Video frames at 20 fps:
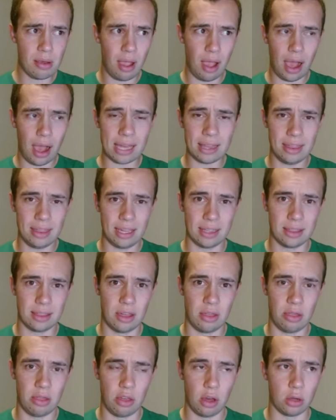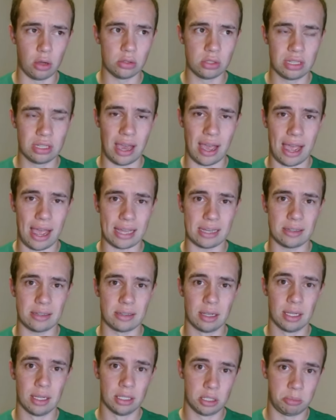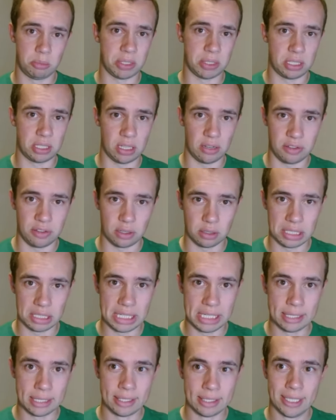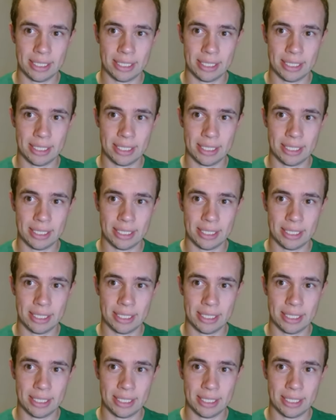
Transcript: I think that those guys specifically,